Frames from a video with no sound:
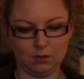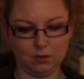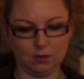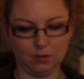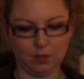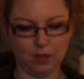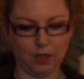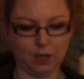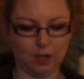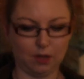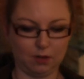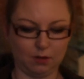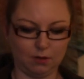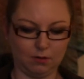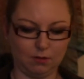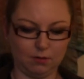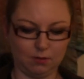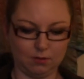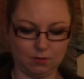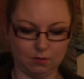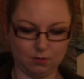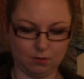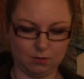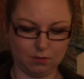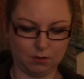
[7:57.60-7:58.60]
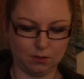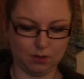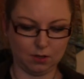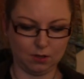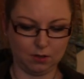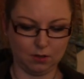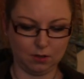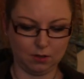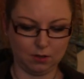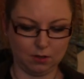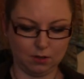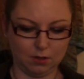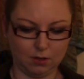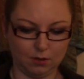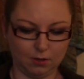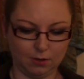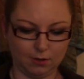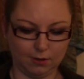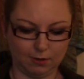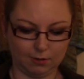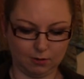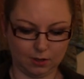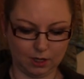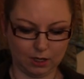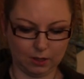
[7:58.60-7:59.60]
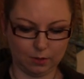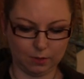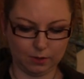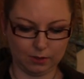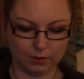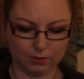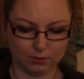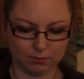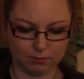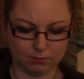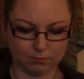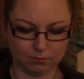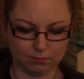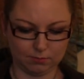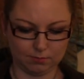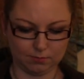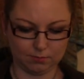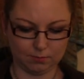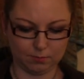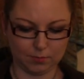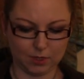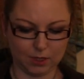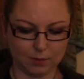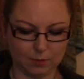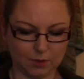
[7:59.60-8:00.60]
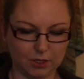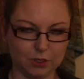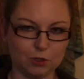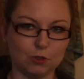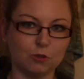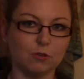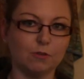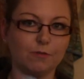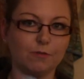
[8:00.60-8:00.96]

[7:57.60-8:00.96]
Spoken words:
Yeah, so I will, maybe I should